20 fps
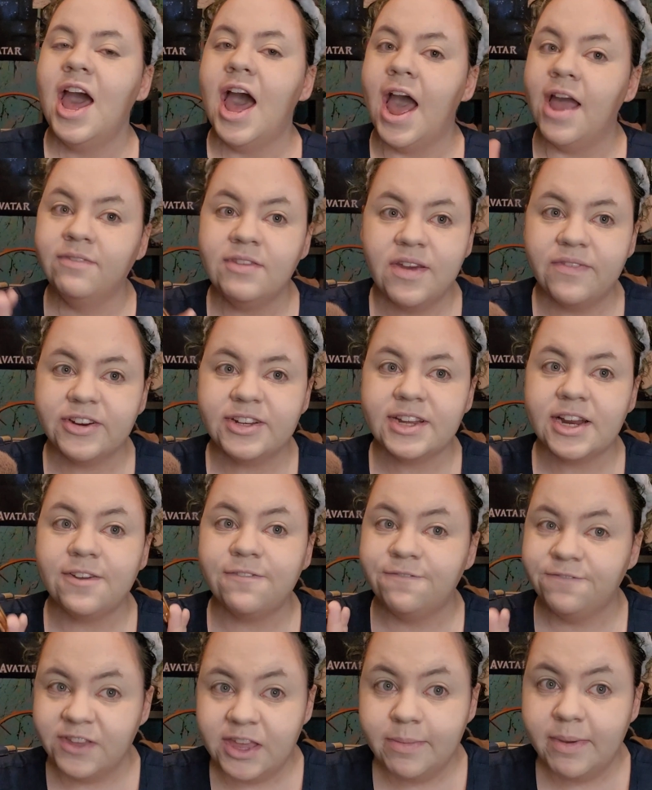I've never done a
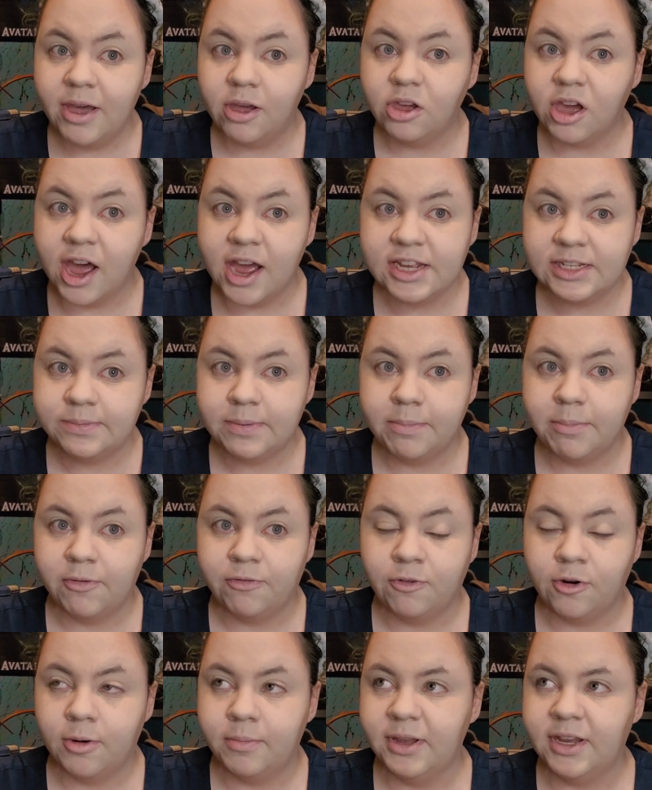female cosplay
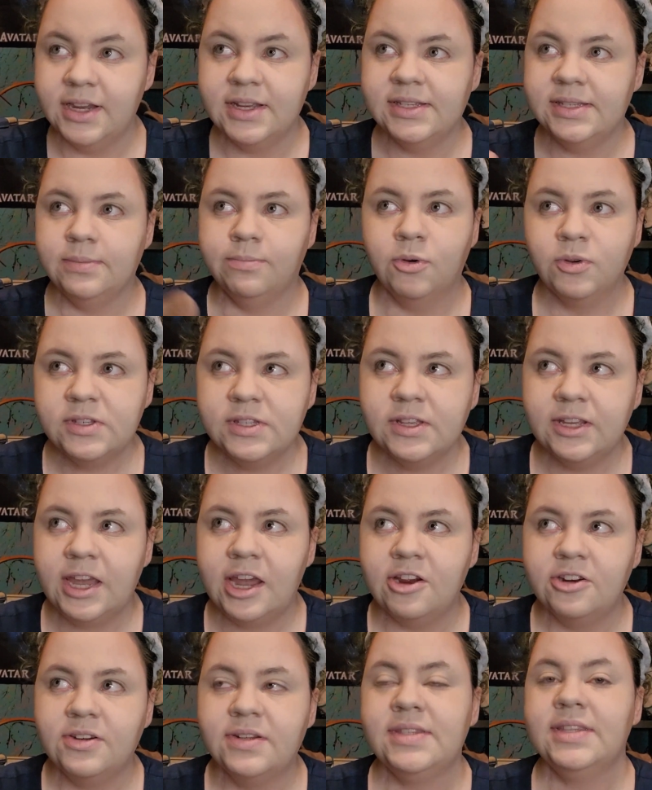before because most of the
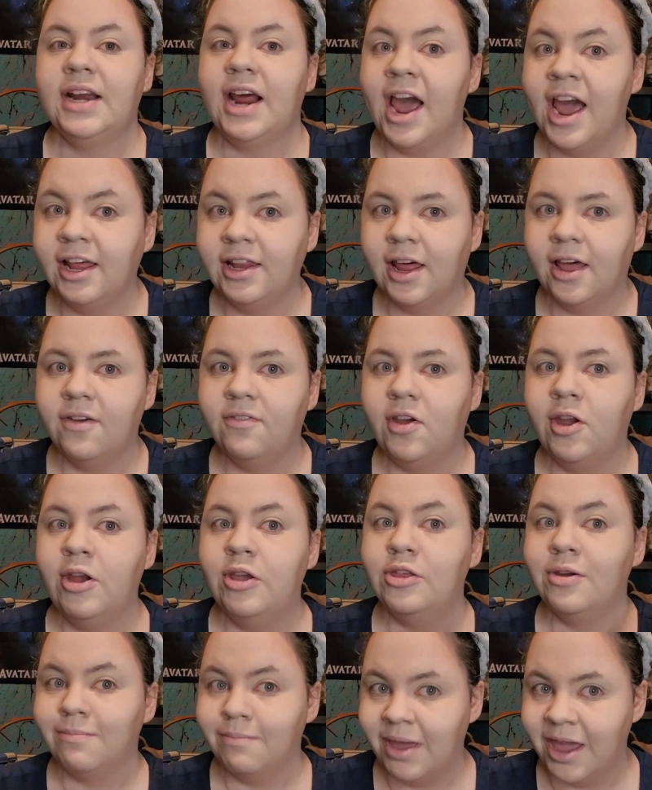characters that I love are
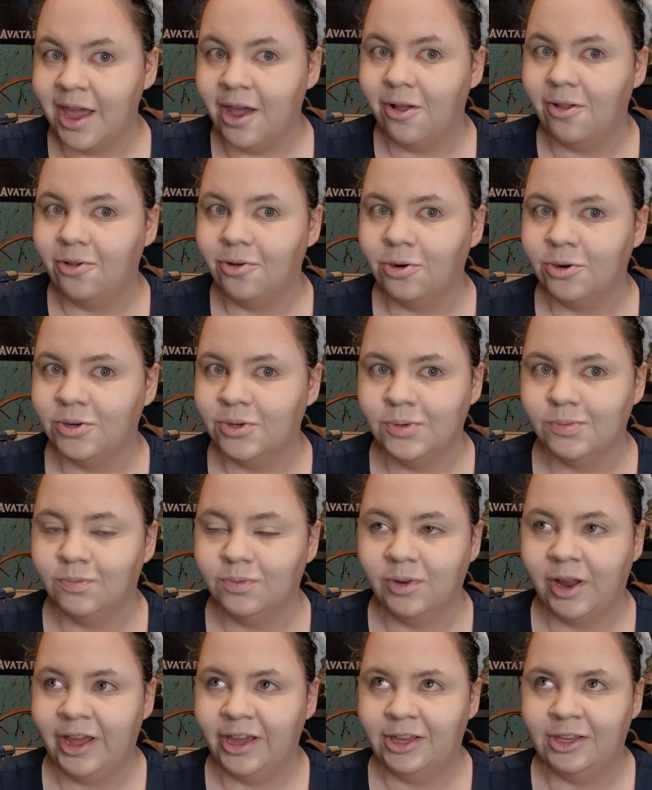either male or
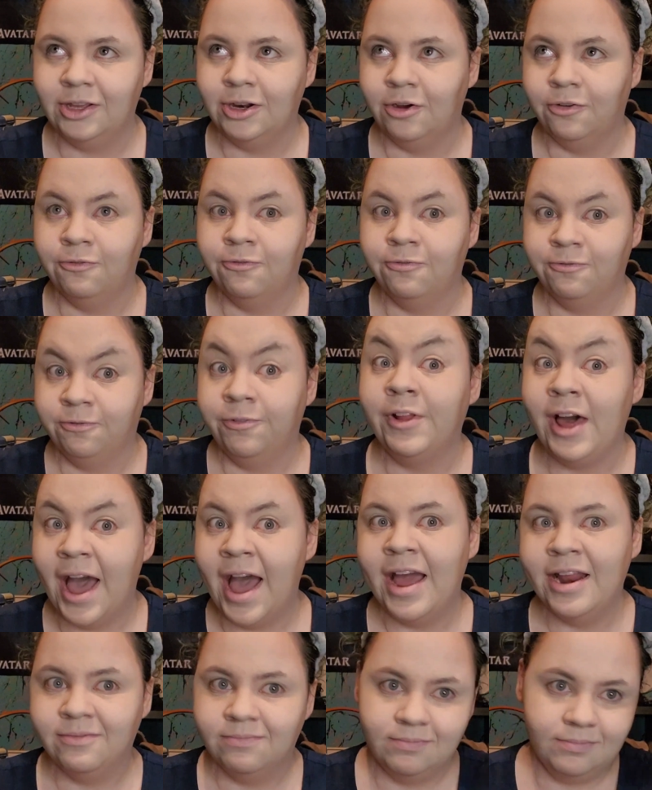like,
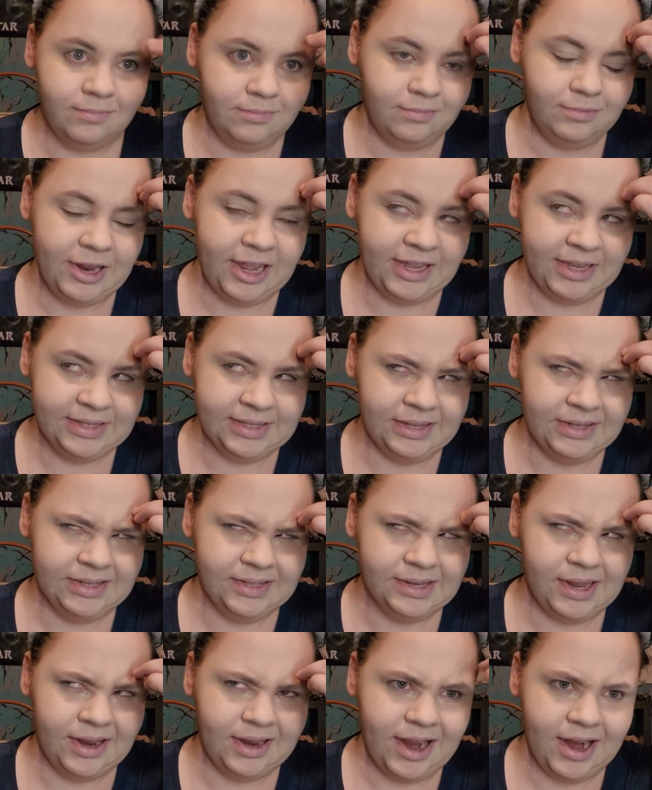flat, I guess I could
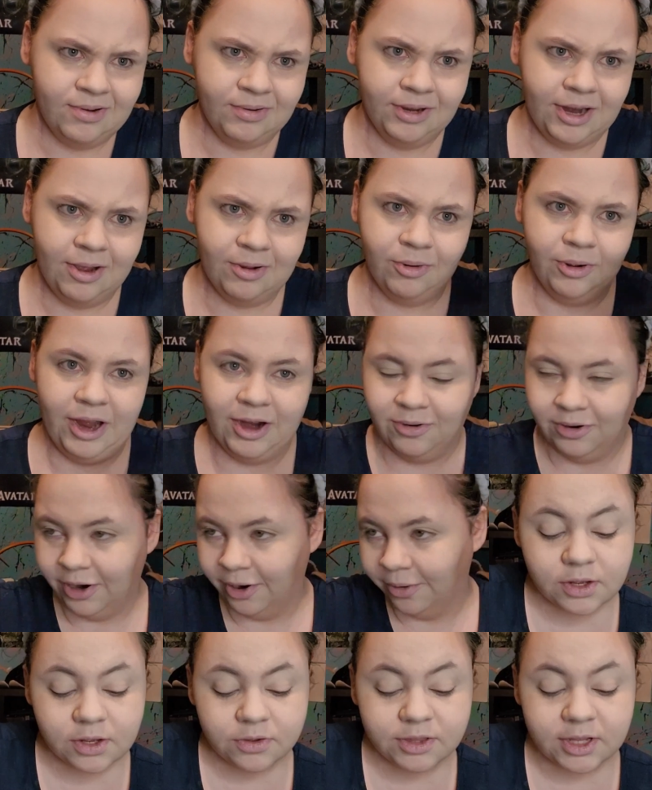say. I don't know.
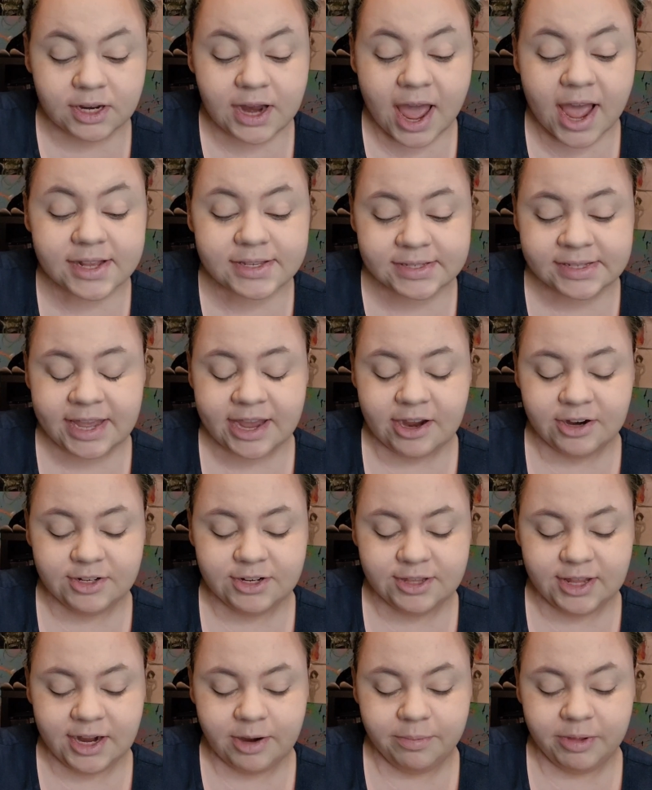the last character
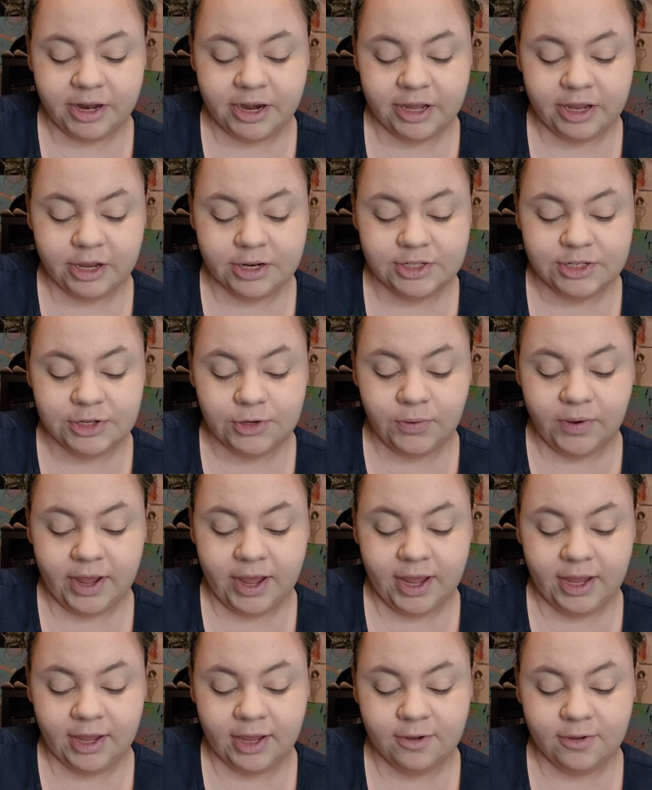that I'm planning on
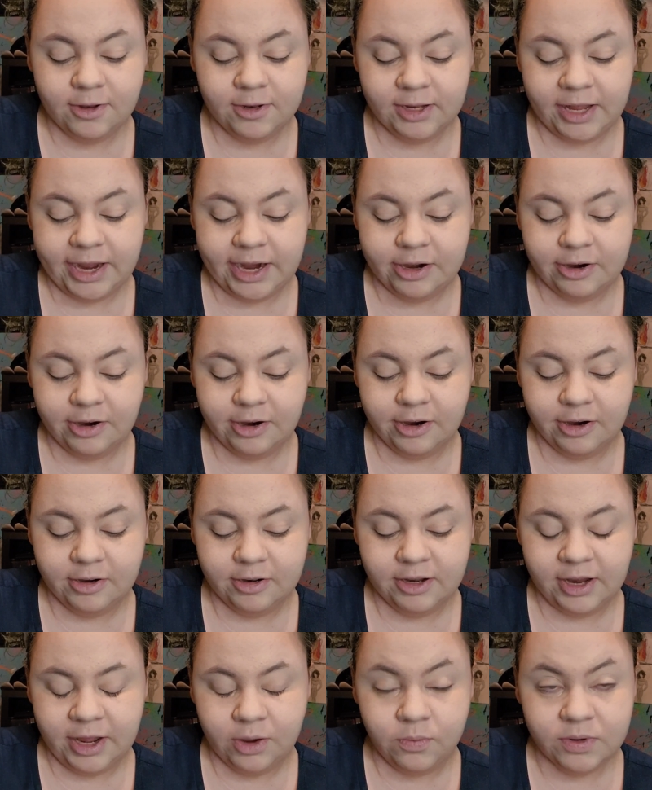doing later,
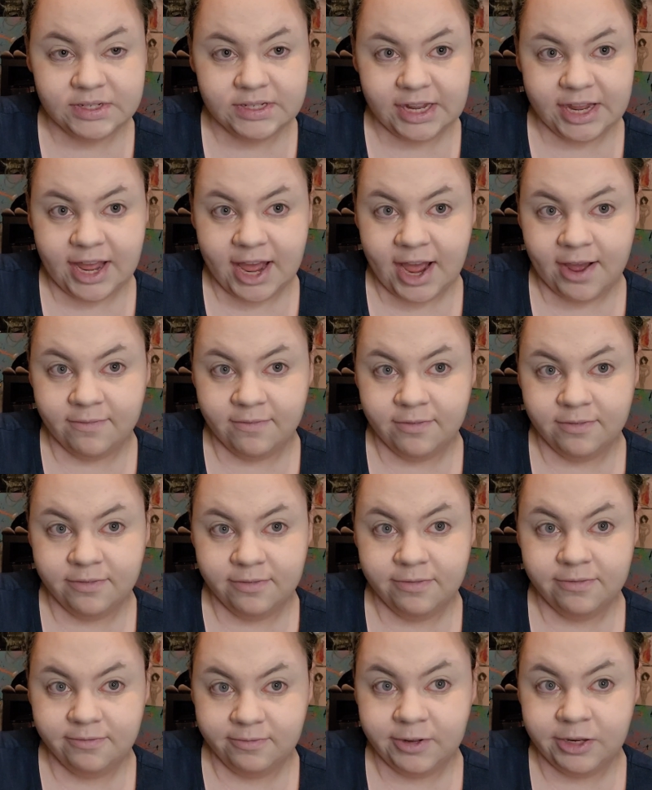like once I have,
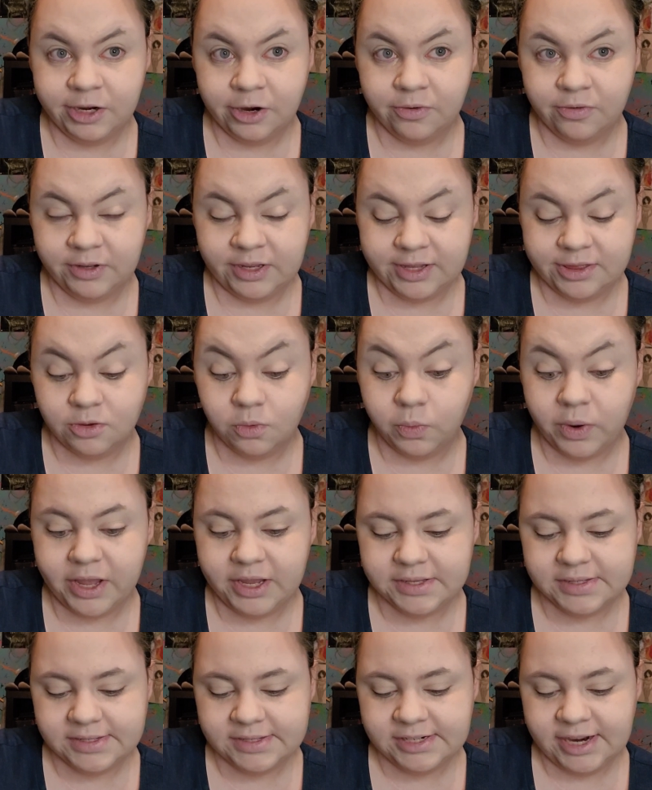get the wig
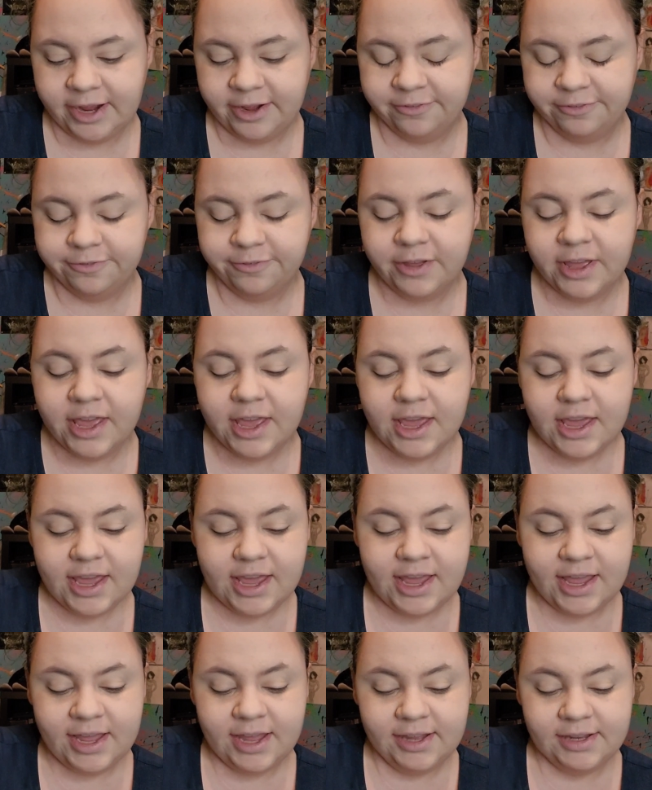and stuff,
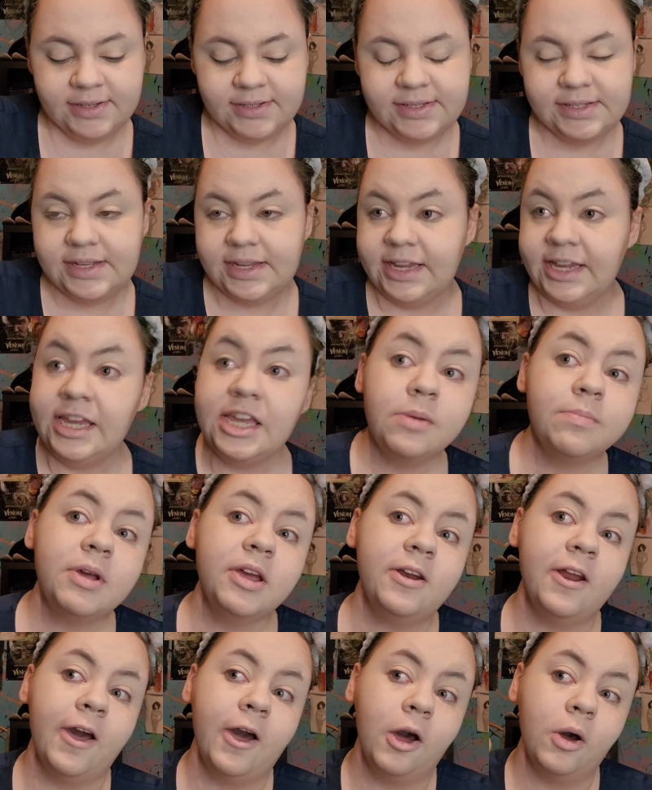is
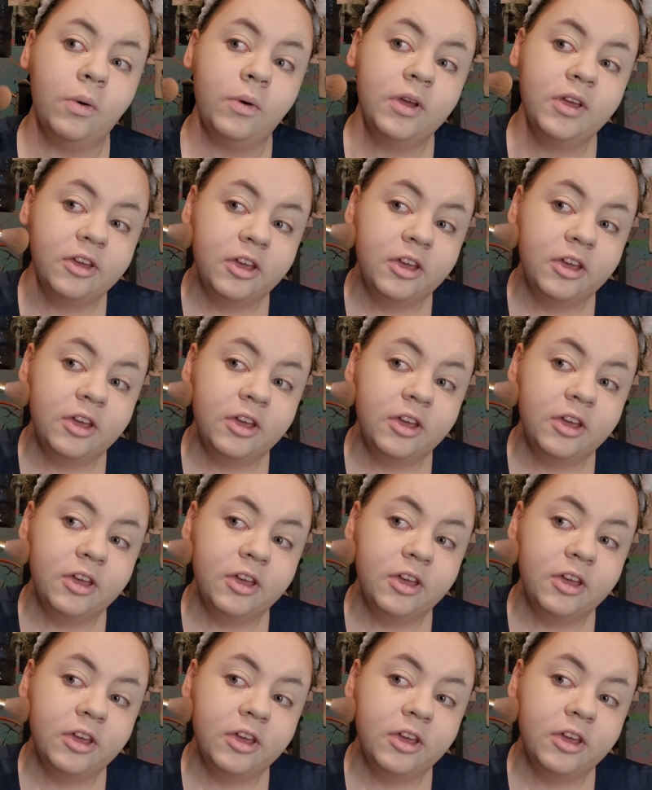Himeno.